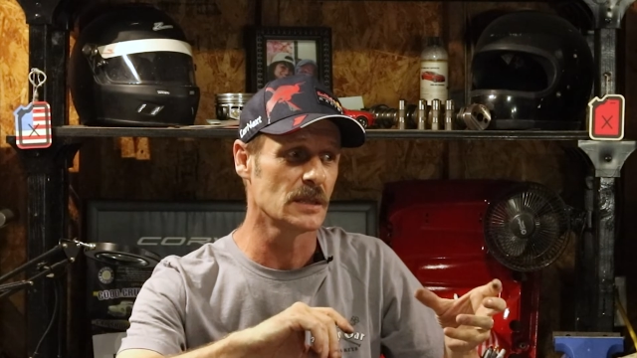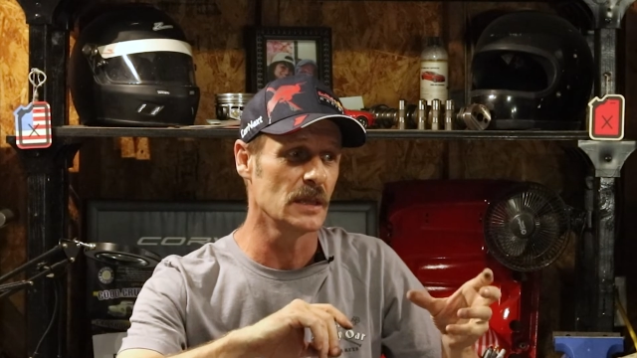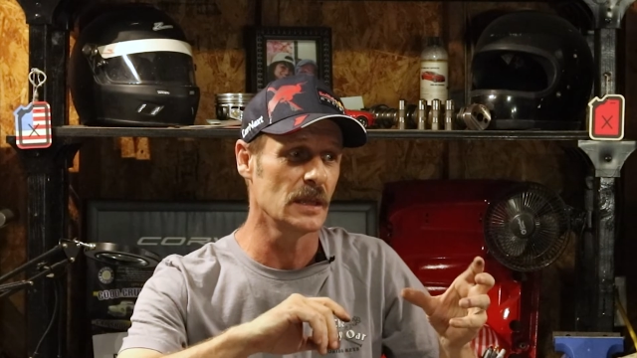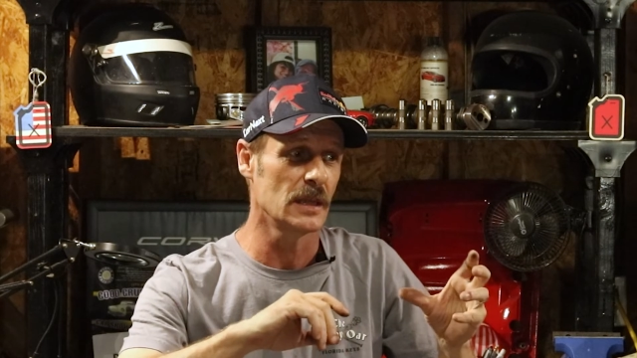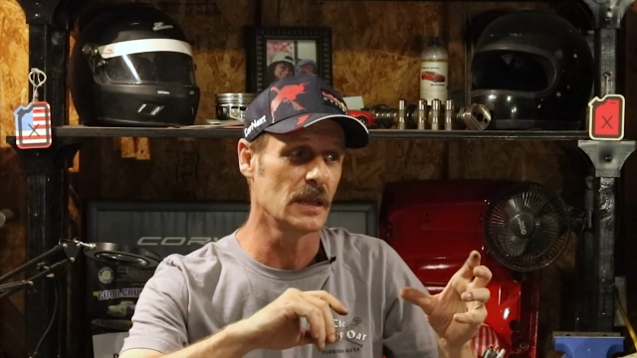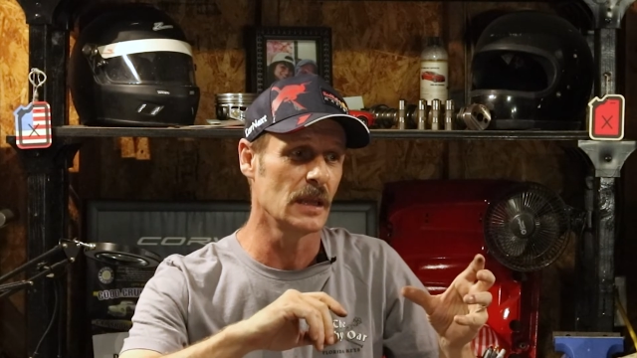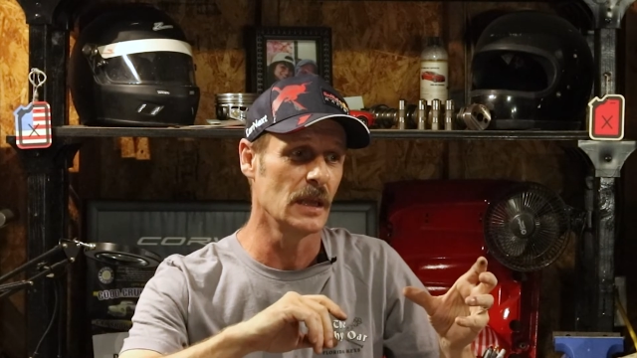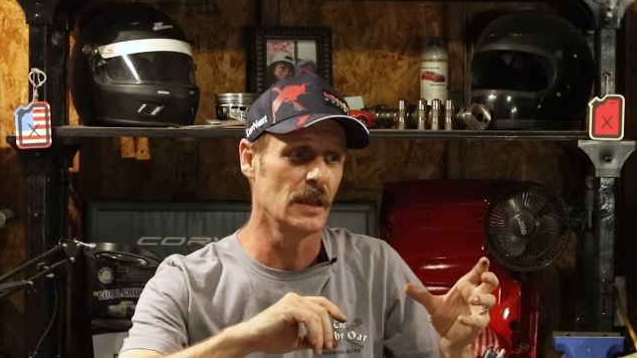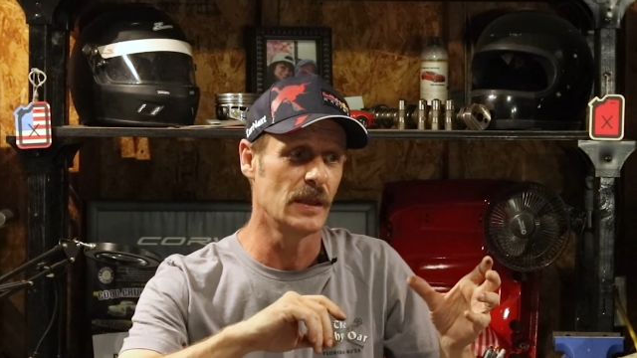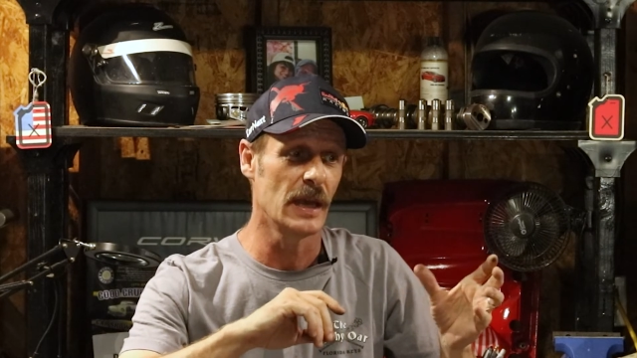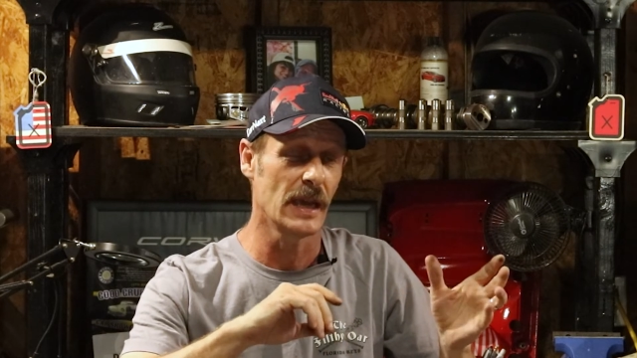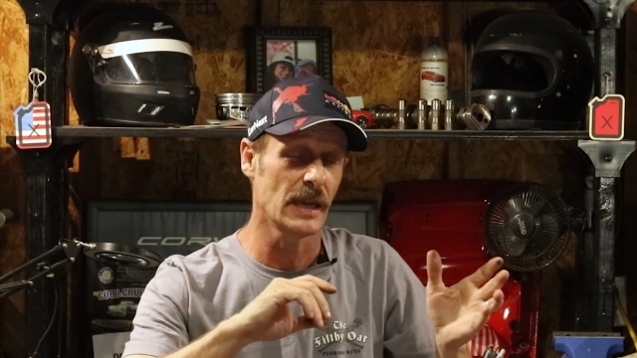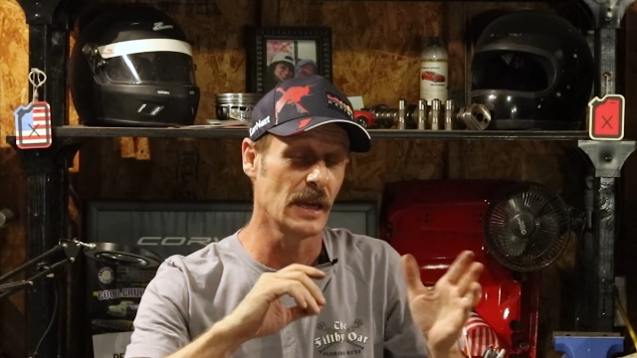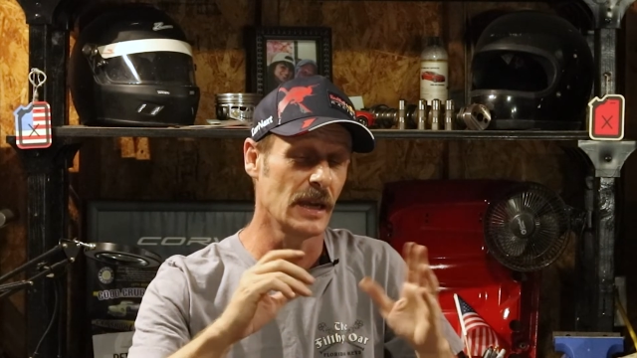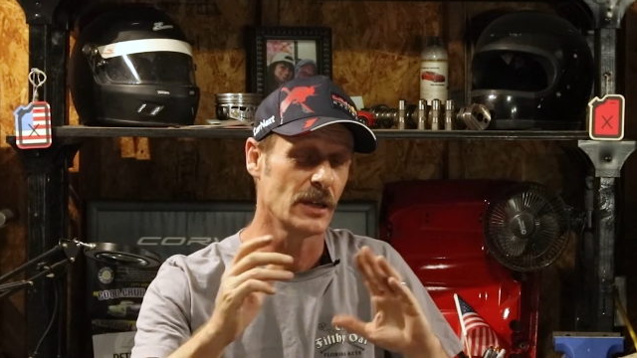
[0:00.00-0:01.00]

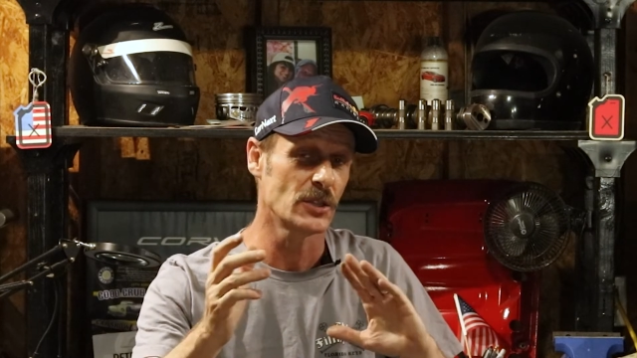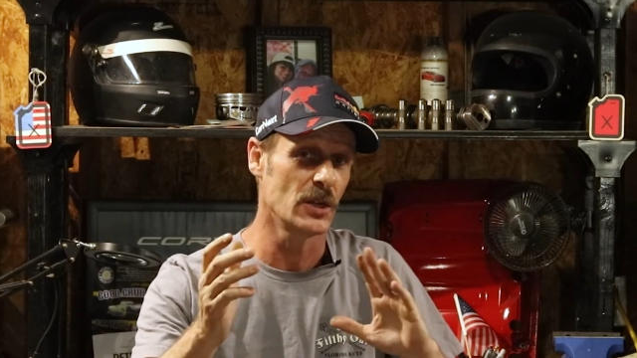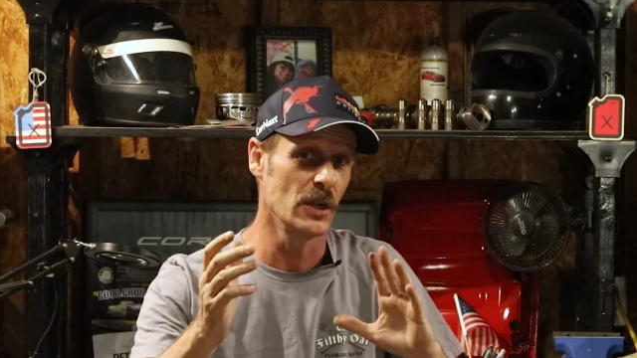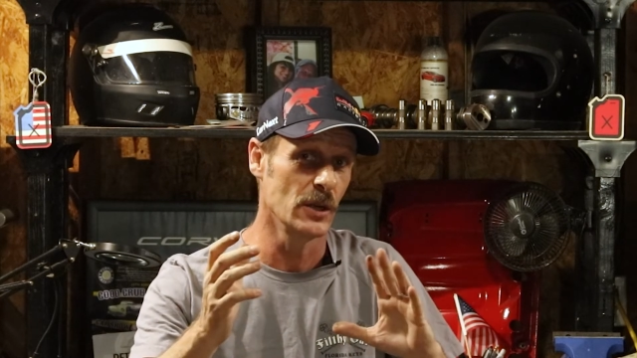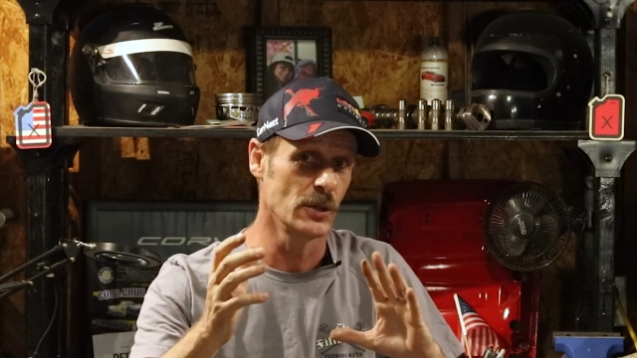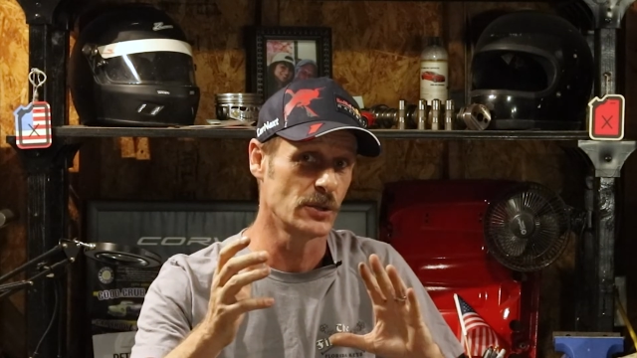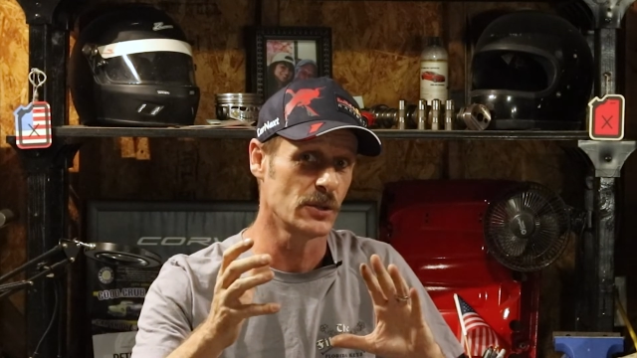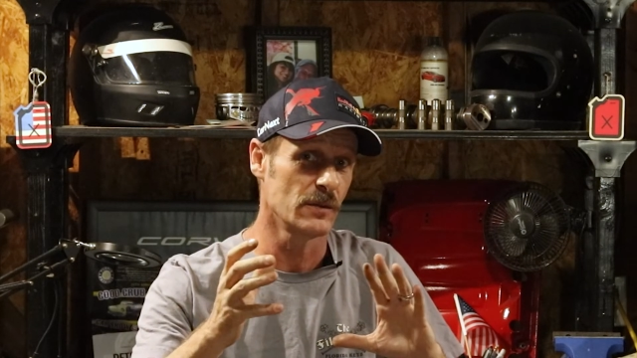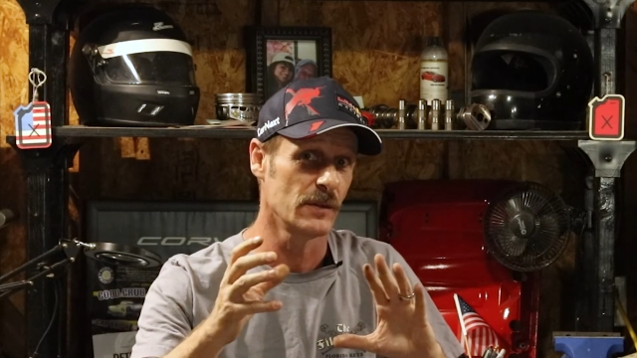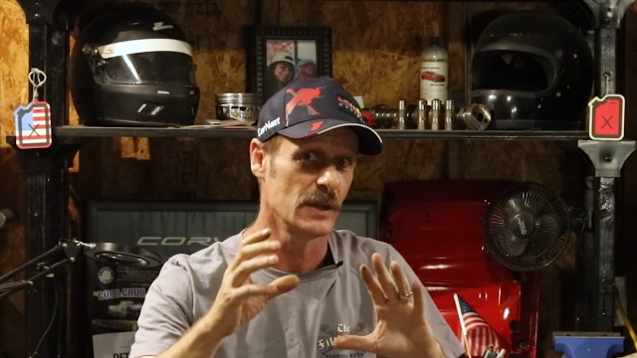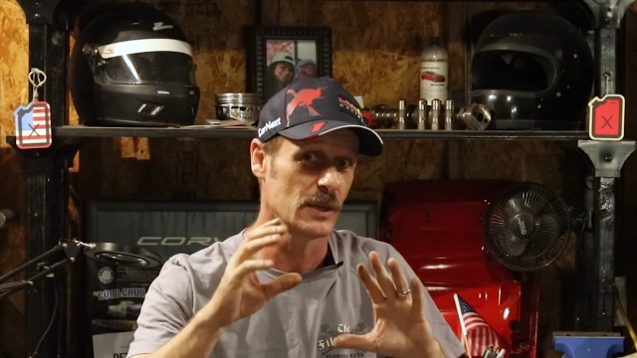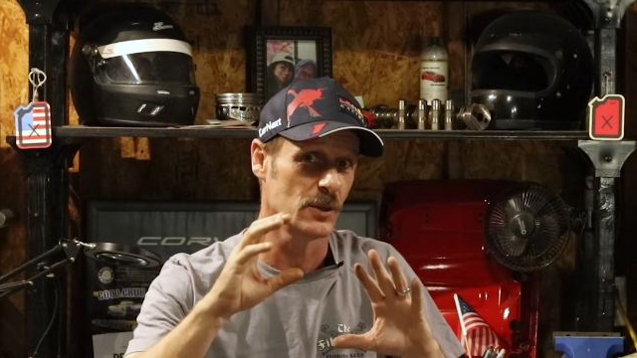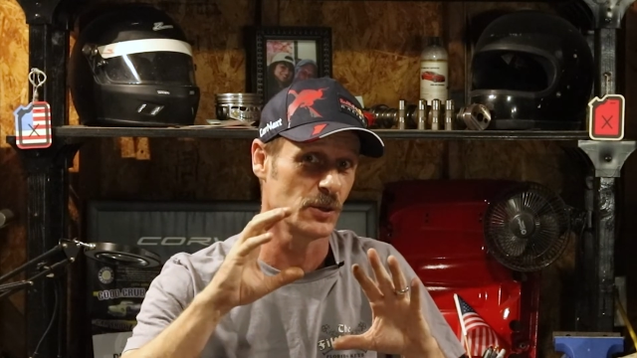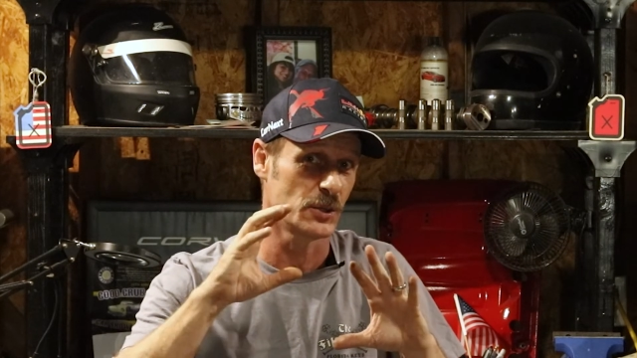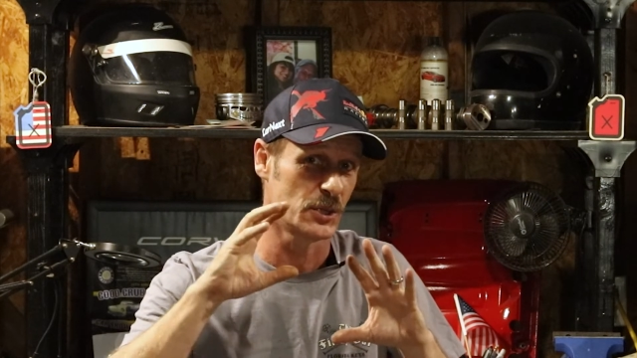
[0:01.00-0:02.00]
that can actually hurt your
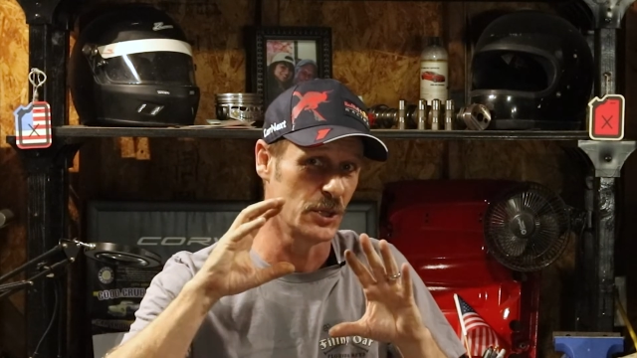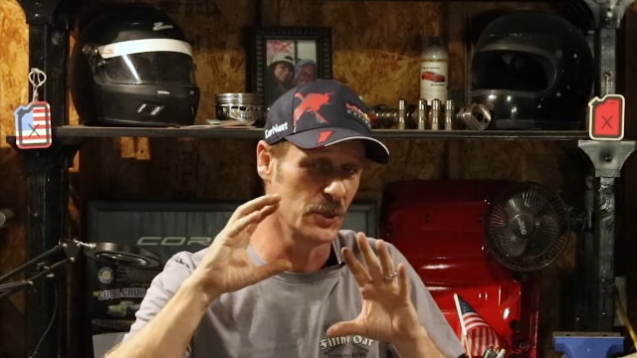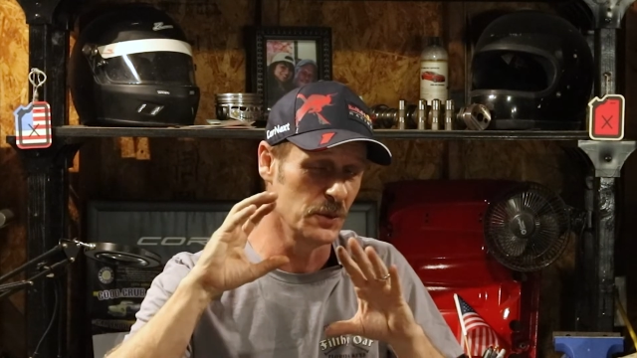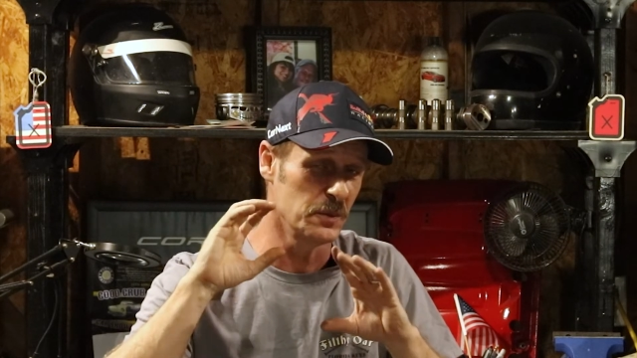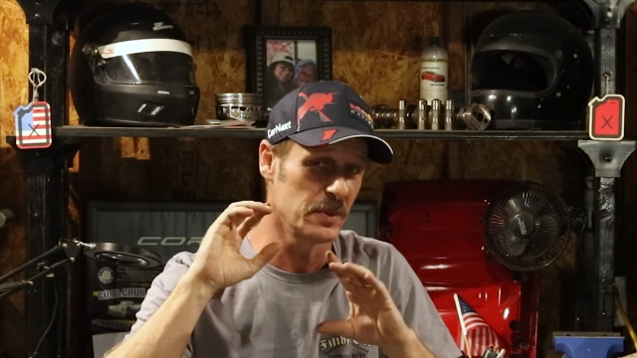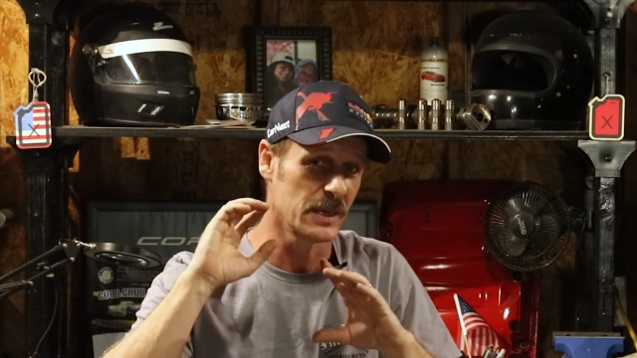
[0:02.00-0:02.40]
vehicle too,